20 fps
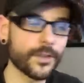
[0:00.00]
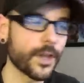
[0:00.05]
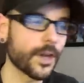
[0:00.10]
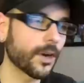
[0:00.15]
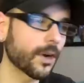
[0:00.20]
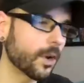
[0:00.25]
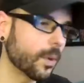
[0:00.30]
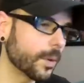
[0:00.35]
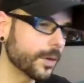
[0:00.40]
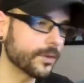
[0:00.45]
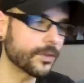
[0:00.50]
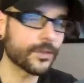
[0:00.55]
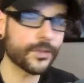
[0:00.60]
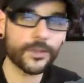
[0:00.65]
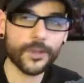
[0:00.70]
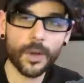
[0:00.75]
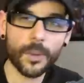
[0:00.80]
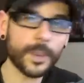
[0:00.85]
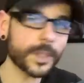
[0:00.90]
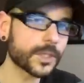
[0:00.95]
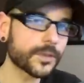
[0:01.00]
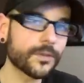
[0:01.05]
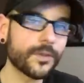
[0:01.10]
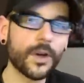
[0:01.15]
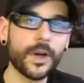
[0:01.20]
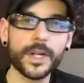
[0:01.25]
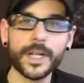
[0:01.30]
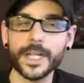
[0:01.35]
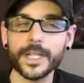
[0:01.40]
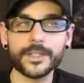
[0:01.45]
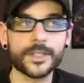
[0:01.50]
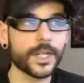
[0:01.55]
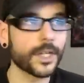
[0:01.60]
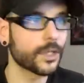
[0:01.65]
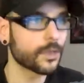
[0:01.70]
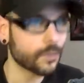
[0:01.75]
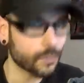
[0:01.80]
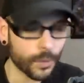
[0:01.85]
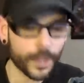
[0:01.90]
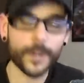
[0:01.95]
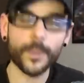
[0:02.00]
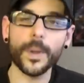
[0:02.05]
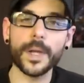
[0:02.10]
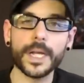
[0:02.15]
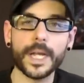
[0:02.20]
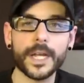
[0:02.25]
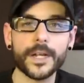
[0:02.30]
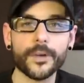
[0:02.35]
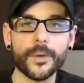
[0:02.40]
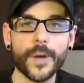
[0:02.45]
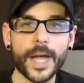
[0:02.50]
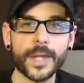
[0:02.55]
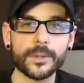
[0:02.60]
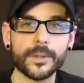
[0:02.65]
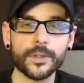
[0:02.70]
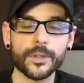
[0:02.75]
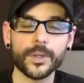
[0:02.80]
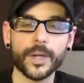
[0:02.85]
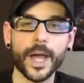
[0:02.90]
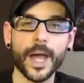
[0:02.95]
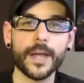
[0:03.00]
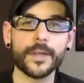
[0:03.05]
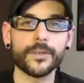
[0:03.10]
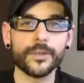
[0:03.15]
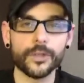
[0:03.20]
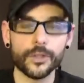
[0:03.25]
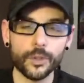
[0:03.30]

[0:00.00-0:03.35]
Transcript: They are always so much fun. It's a great way to interact with you guys.